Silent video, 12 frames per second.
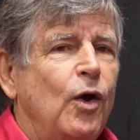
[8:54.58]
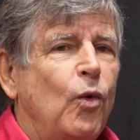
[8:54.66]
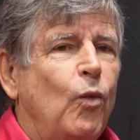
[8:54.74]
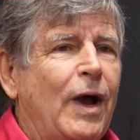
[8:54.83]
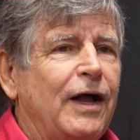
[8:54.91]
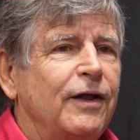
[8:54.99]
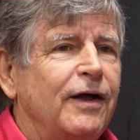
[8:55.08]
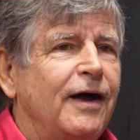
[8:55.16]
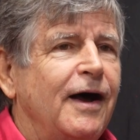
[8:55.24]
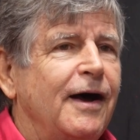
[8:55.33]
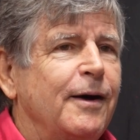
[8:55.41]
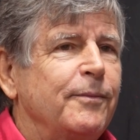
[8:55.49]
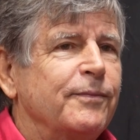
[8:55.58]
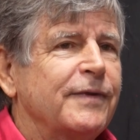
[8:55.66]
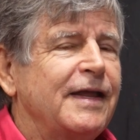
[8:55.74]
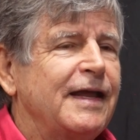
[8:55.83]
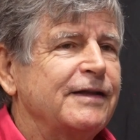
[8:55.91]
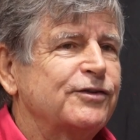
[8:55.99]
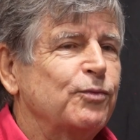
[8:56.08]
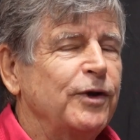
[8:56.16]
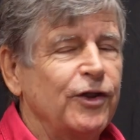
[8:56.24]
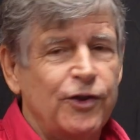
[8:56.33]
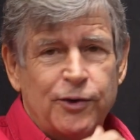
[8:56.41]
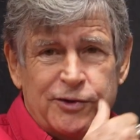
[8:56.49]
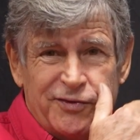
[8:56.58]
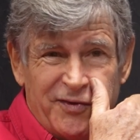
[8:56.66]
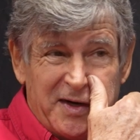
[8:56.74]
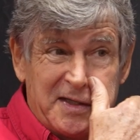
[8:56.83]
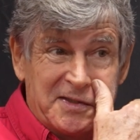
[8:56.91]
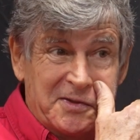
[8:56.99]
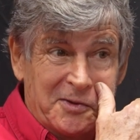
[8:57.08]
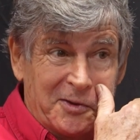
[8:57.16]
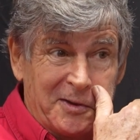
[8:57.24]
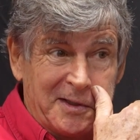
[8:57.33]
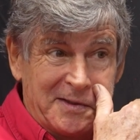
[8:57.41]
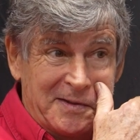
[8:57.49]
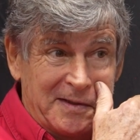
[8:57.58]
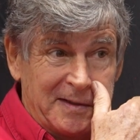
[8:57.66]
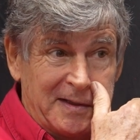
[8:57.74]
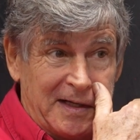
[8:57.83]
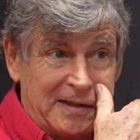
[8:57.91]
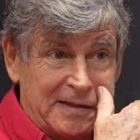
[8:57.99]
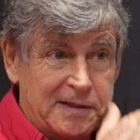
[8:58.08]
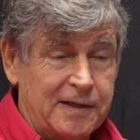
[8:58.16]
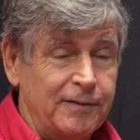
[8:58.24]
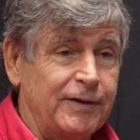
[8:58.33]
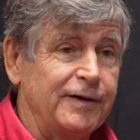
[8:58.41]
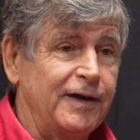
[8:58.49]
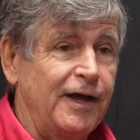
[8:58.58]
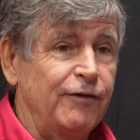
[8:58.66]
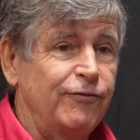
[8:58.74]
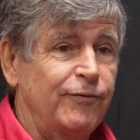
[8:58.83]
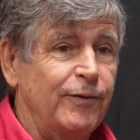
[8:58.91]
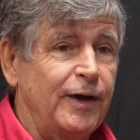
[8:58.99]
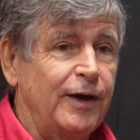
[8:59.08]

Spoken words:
Well, it's one of those funny stories that in life,